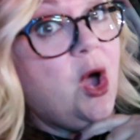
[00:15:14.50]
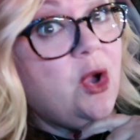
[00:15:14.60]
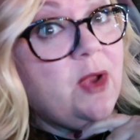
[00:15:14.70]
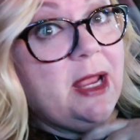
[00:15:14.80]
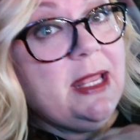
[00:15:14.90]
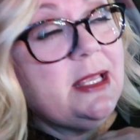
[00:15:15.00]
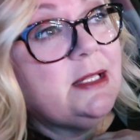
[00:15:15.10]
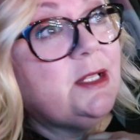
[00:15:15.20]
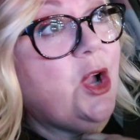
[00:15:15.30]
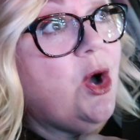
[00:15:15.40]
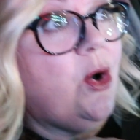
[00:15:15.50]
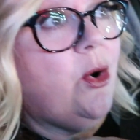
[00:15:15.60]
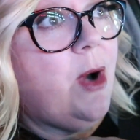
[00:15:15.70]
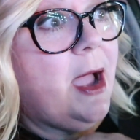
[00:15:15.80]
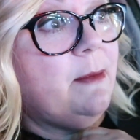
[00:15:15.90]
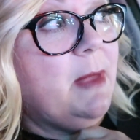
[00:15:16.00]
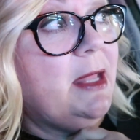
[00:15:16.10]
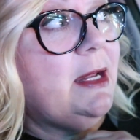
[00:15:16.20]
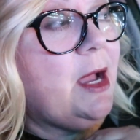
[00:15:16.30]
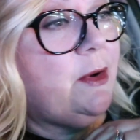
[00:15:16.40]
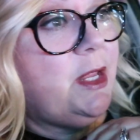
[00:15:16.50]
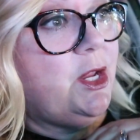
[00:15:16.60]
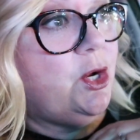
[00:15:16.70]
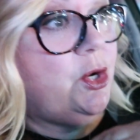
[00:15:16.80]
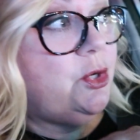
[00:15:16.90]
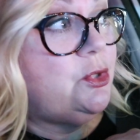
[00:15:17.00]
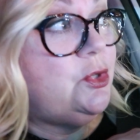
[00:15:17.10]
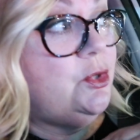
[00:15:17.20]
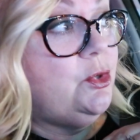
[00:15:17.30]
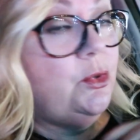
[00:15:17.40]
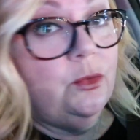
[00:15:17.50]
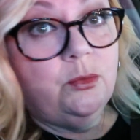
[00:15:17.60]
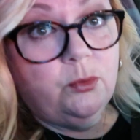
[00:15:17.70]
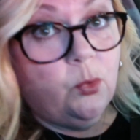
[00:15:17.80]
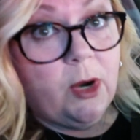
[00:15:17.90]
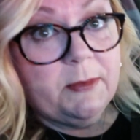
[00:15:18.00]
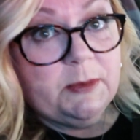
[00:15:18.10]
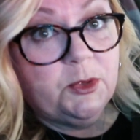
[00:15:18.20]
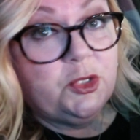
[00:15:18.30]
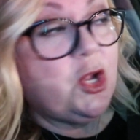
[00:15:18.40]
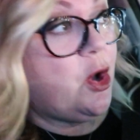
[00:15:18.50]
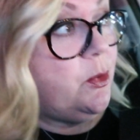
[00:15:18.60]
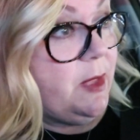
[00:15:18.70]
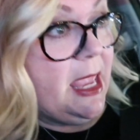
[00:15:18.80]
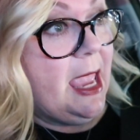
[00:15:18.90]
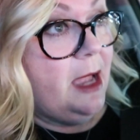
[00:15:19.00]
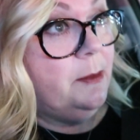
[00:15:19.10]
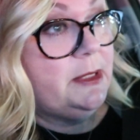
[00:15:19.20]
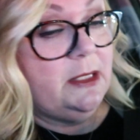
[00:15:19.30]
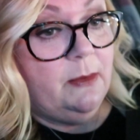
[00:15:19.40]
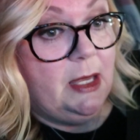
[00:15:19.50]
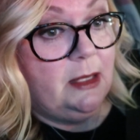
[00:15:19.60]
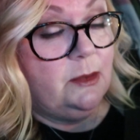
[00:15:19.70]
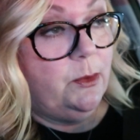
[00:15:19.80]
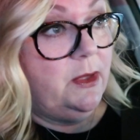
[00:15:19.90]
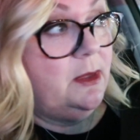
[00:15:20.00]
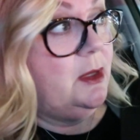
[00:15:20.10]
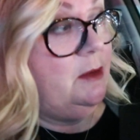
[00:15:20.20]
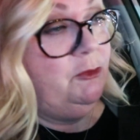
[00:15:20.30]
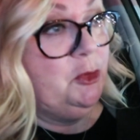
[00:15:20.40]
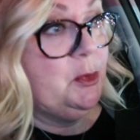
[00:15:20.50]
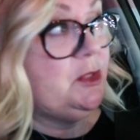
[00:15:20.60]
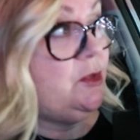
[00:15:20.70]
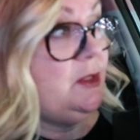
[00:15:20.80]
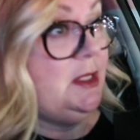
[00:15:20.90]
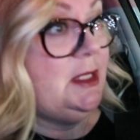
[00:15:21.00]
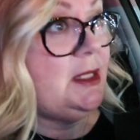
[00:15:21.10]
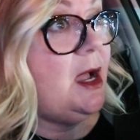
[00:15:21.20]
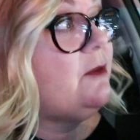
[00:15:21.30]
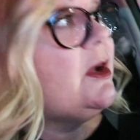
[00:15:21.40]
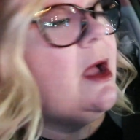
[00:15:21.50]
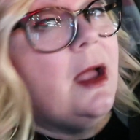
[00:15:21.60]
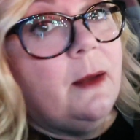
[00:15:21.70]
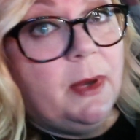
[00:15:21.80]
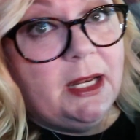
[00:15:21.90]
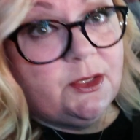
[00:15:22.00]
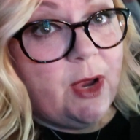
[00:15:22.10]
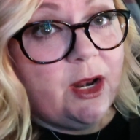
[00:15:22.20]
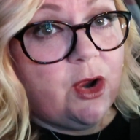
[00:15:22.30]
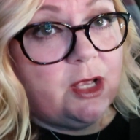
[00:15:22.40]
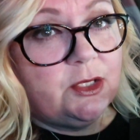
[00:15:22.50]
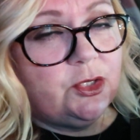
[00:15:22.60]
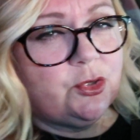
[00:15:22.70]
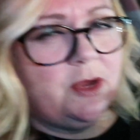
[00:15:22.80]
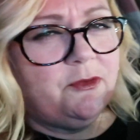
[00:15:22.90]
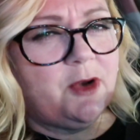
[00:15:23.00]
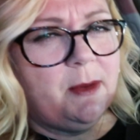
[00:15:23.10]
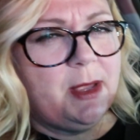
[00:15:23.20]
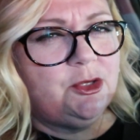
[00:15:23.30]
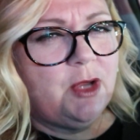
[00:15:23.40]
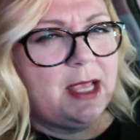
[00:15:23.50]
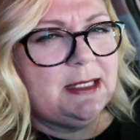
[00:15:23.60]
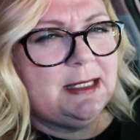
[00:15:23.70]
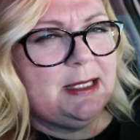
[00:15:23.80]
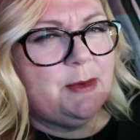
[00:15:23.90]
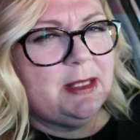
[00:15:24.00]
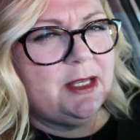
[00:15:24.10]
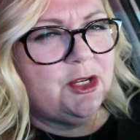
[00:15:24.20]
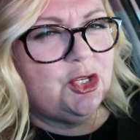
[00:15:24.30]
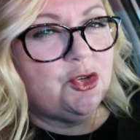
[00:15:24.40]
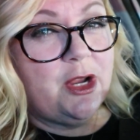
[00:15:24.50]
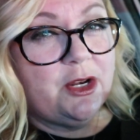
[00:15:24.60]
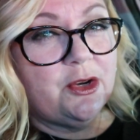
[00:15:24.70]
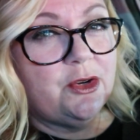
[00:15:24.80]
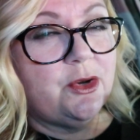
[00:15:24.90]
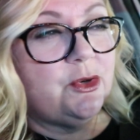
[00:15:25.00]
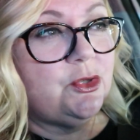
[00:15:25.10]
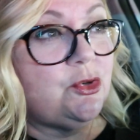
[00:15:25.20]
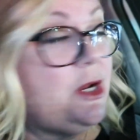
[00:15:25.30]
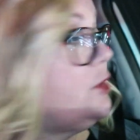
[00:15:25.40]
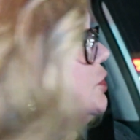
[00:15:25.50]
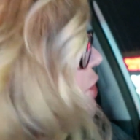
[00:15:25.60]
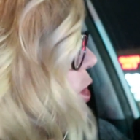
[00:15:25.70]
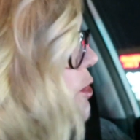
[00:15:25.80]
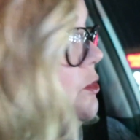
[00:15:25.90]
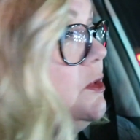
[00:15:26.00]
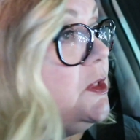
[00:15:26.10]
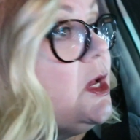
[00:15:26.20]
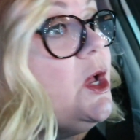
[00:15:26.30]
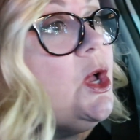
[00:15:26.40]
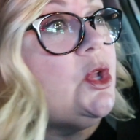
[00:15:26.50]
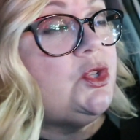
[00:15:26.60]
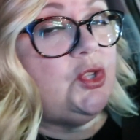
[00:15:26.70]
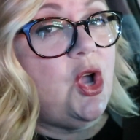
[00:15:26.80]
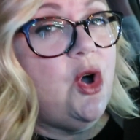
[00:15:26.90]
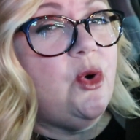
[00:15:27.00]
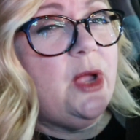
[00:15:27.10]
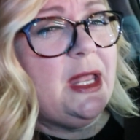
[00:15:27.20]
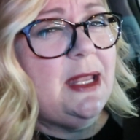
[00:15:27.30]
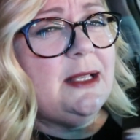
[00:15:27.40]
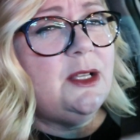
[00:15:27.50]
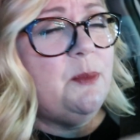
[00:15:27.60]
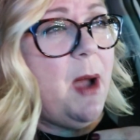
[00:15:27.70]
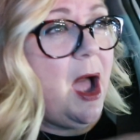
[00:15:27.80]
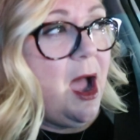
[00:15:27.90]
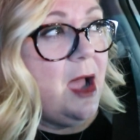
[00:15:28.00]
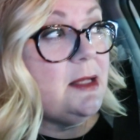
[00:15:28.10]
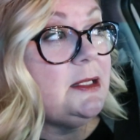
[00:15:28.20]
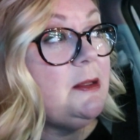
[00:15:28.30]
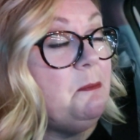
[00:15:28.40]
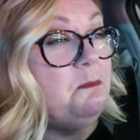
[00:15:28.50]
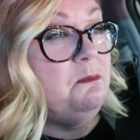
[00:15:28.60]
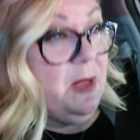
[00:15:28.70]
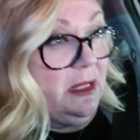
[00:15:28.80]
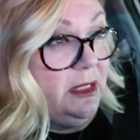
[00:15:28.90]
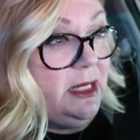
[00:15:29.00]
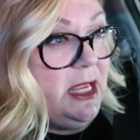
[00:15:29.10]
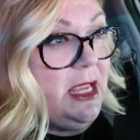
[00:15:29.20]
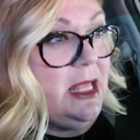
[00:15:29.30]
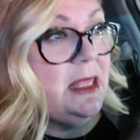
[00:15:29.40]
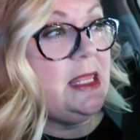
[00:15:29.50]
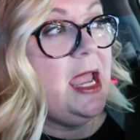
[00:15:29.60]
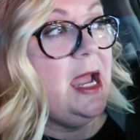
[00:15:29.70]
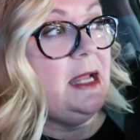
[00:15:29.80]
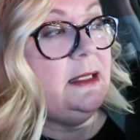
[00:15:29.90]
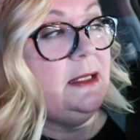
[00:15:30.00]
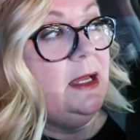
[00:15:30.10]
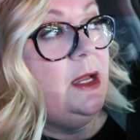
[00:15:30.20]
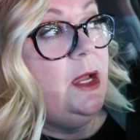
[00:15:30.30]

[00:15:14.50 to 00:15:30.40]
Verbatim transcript: Alrighty, so I made it out here to where I'm supposed to go, the camp, to meet with the influencers and stuff. But it's right across the street from, as you guys can see right there, is Trader Trader Joe's. So it is a possibility that